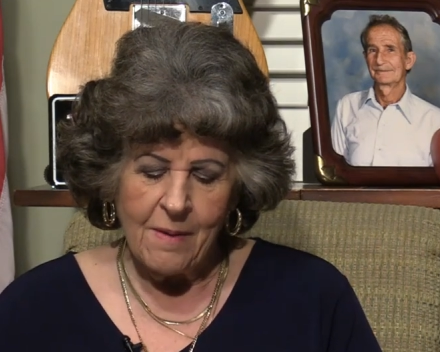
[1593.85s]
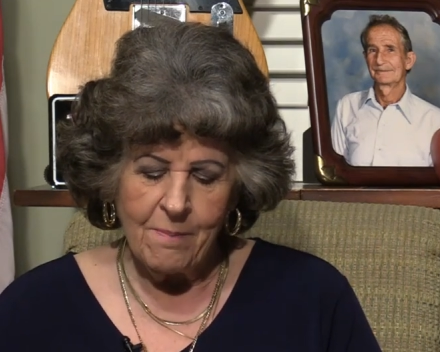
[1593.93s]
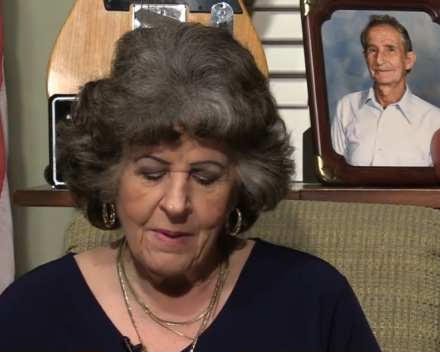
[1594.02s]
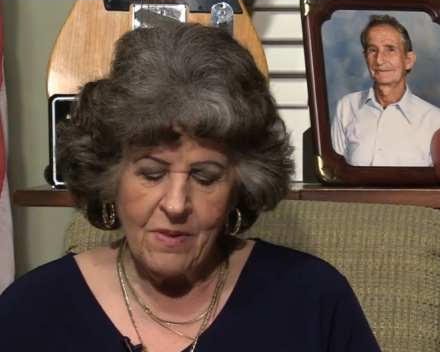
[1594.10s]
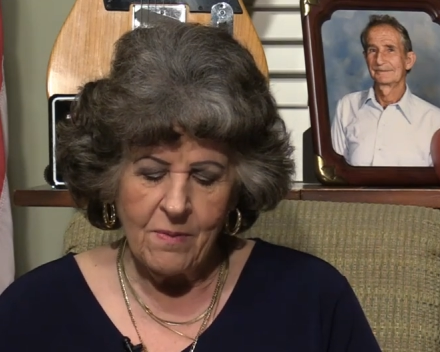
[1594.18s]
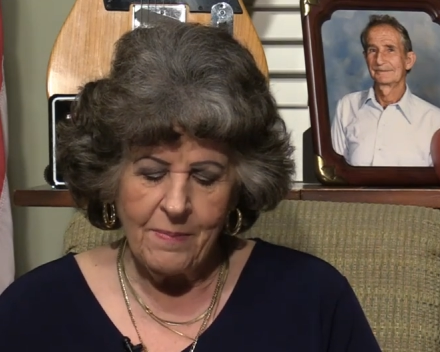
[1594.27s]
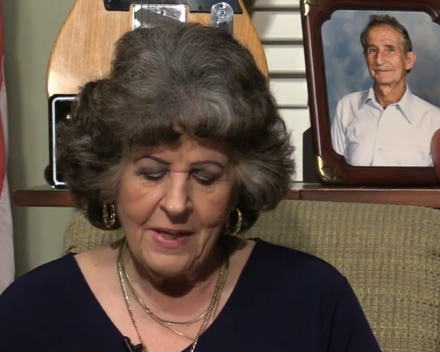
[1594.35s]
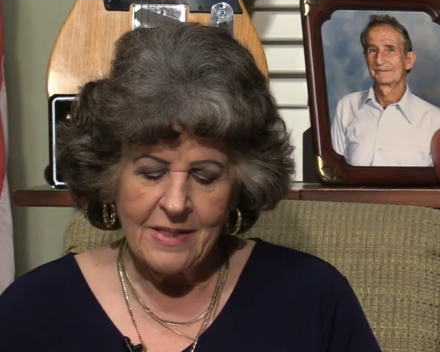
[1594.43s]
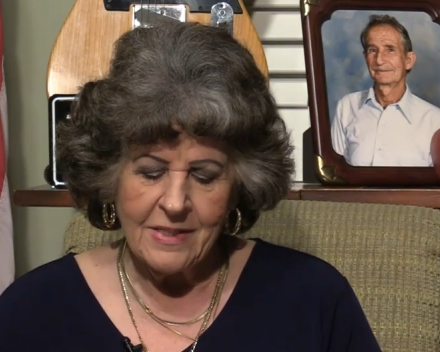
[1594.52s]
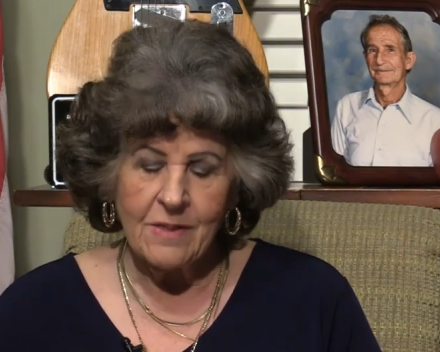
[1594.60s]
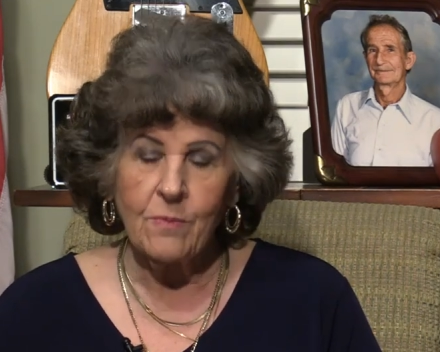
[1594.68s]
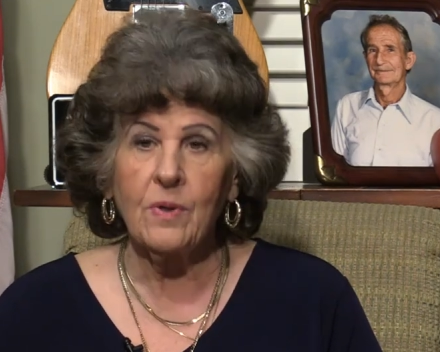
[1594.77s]
Speaker 1: Be the
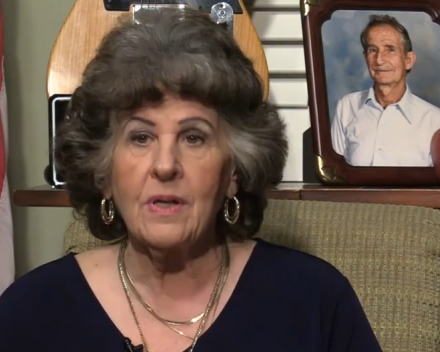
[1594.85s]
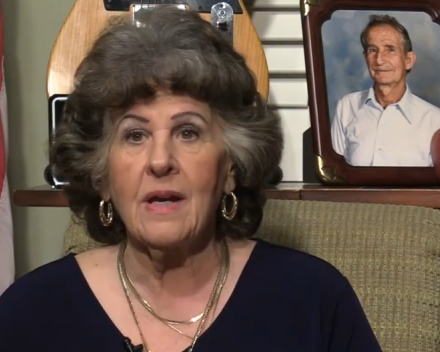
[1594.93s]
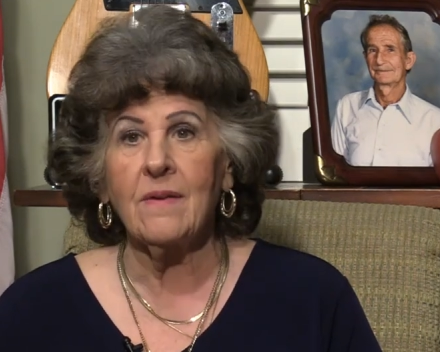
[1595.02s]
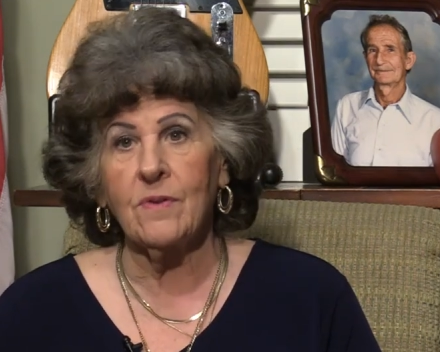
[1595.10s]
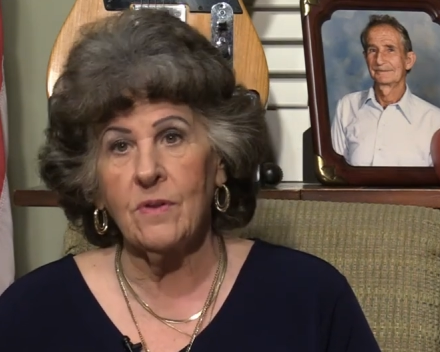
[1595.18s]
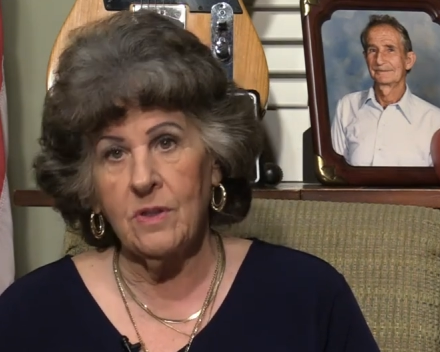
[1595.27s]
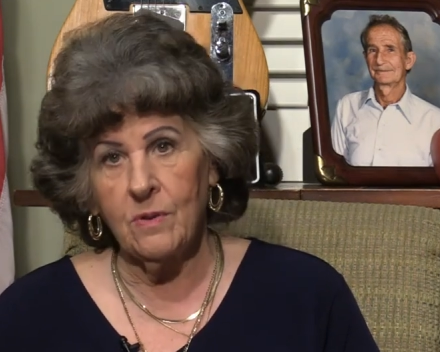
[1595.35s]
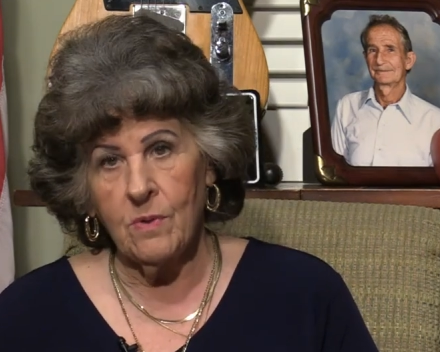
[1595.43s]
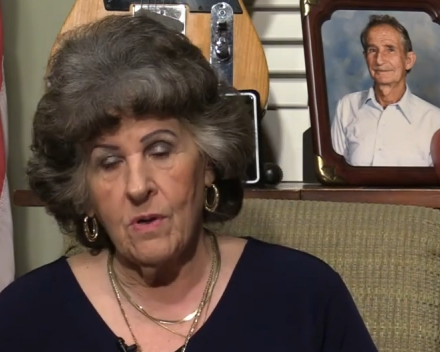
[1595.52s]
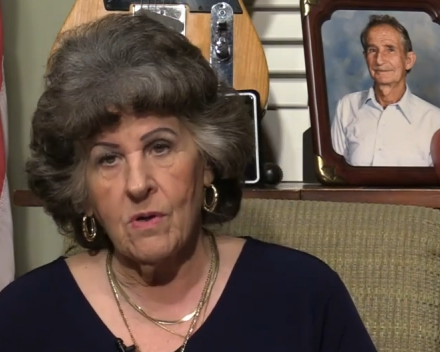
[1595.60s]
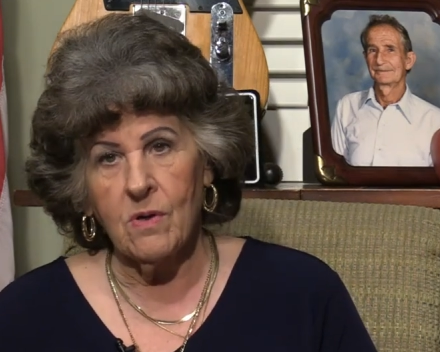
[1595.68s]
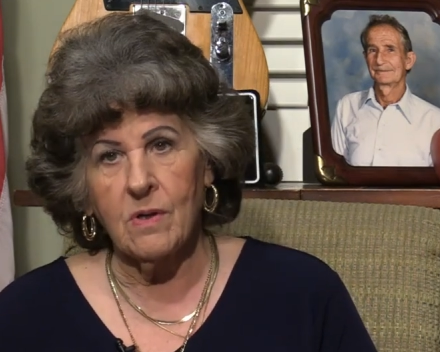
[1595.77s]
best at whatever you
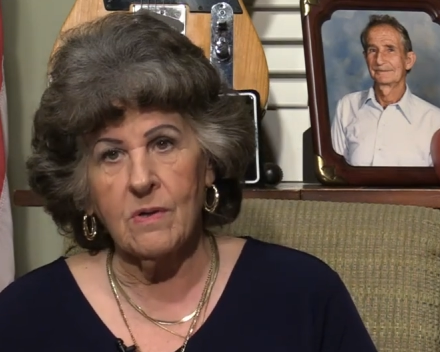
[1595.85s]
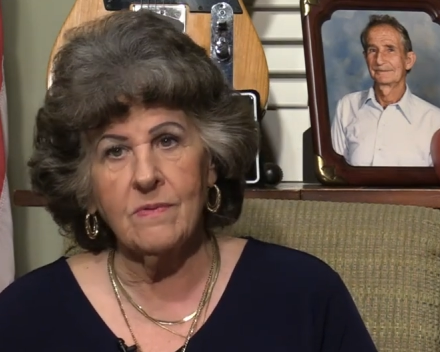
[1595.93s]
are.